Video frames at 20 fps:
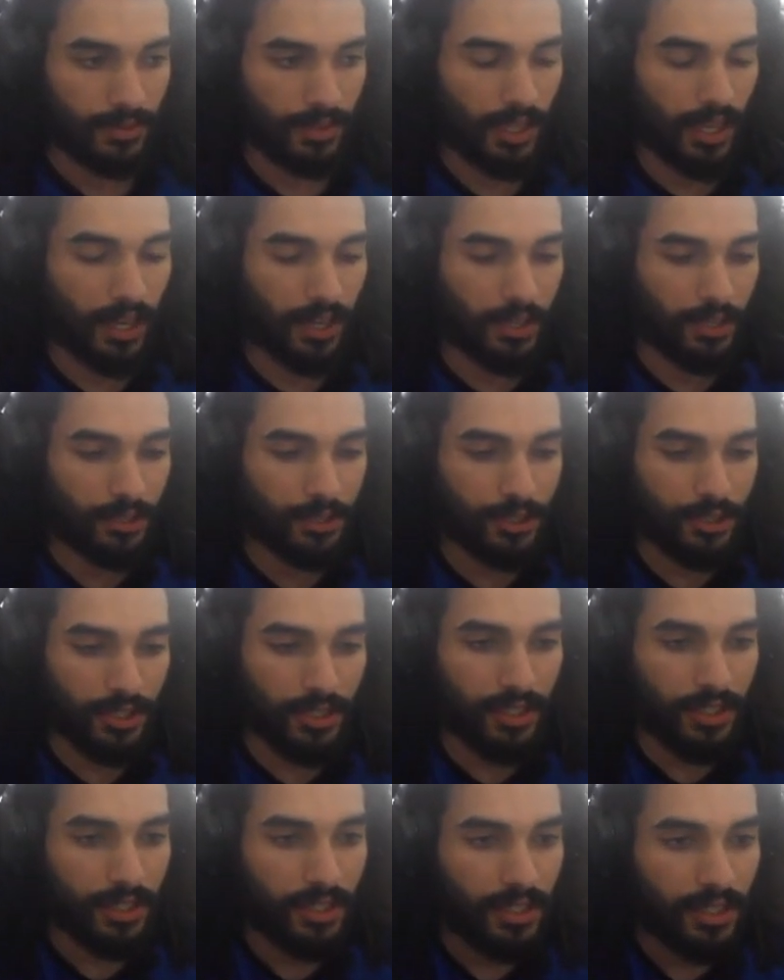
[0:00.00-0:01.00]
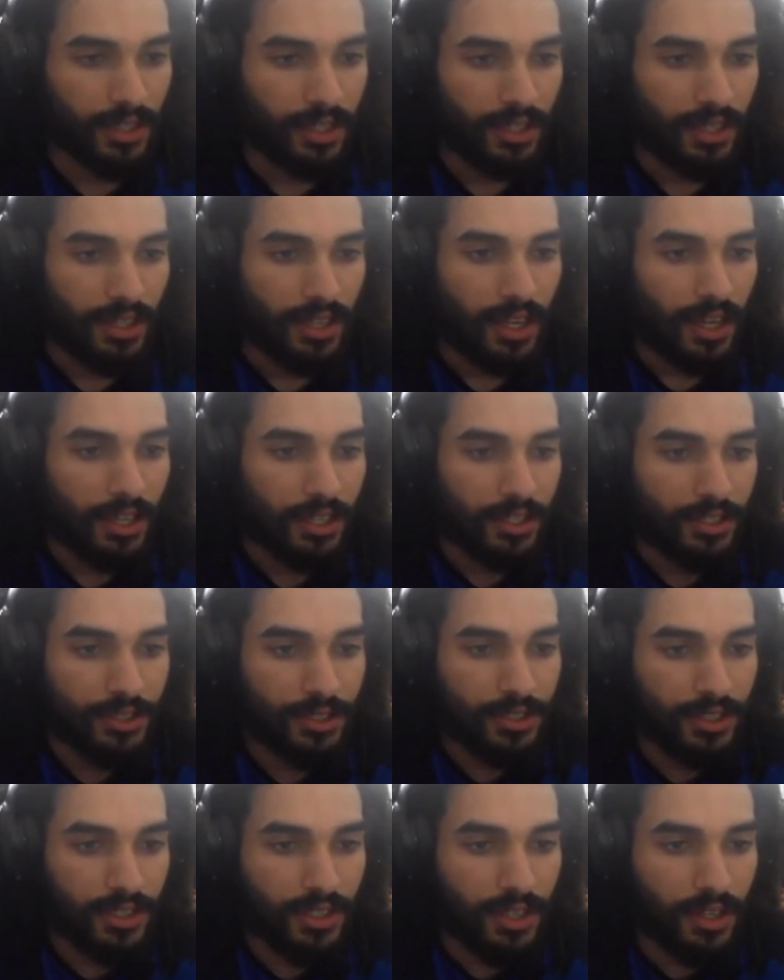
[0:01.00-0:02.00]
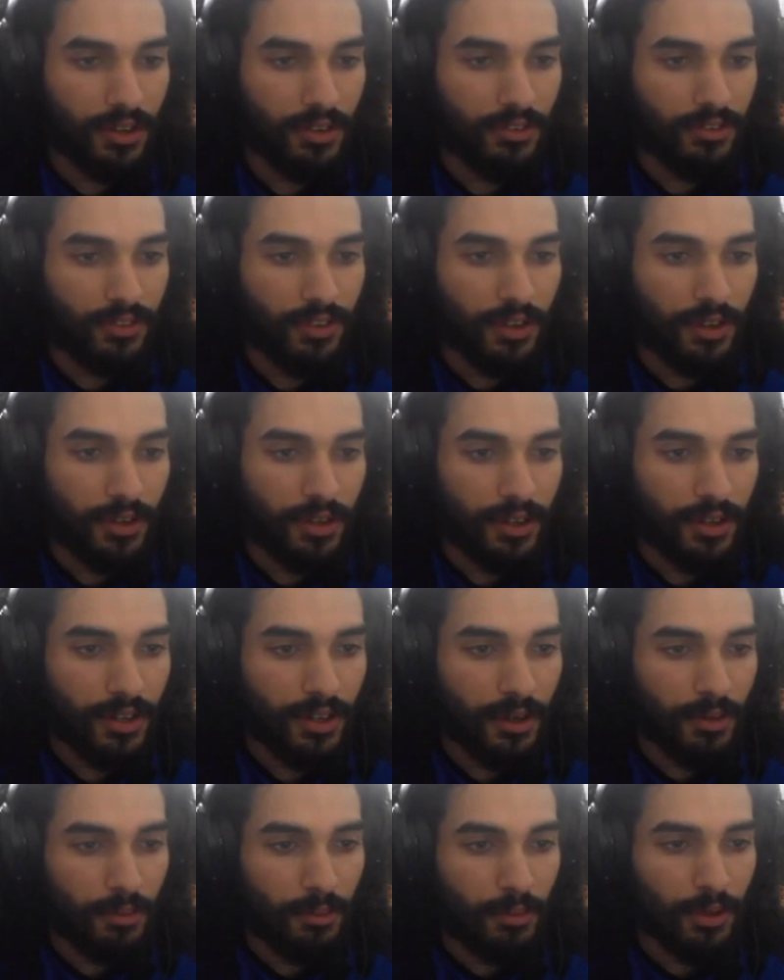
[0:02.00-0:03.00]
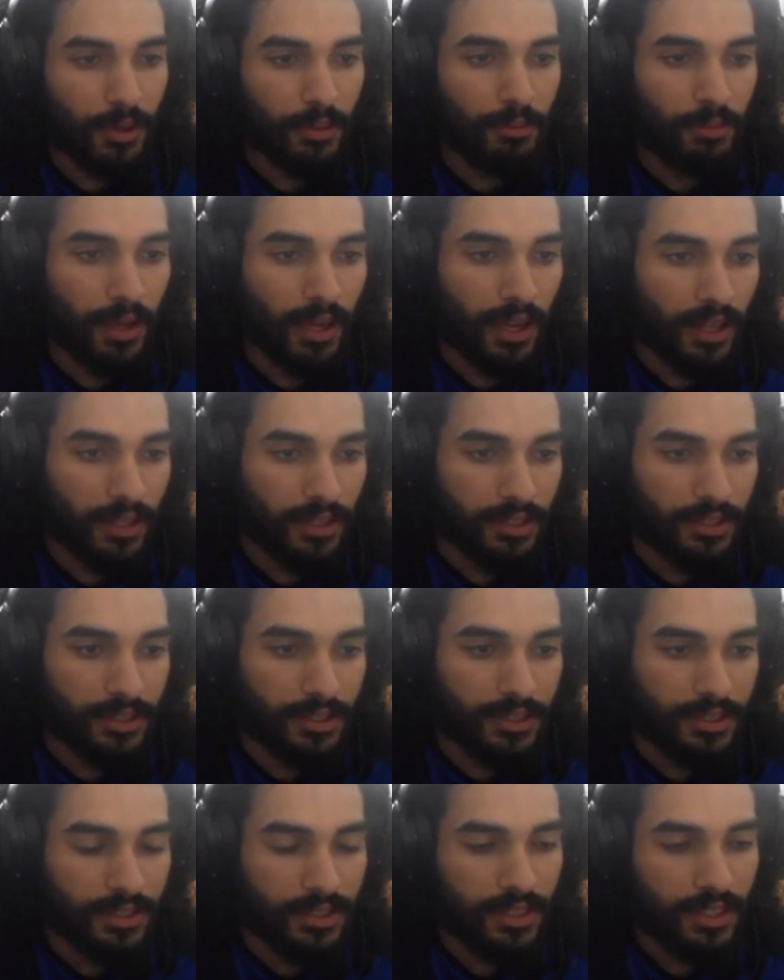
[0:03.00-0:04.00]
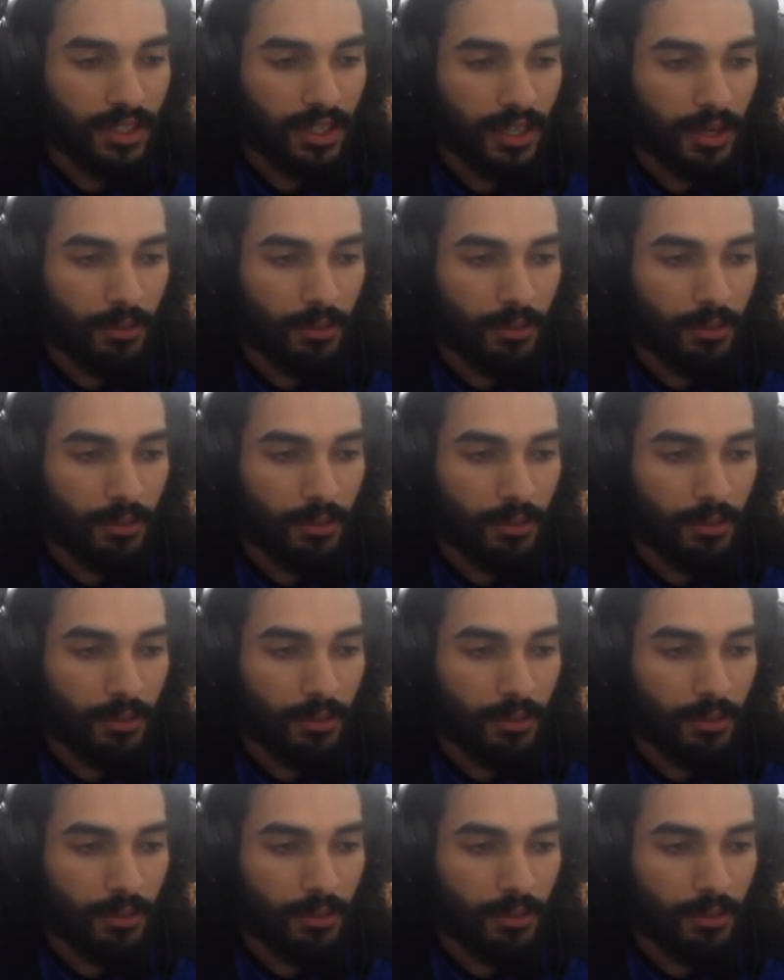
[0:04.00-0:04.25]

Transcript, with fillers: do I do usually? I usually go for a more balanced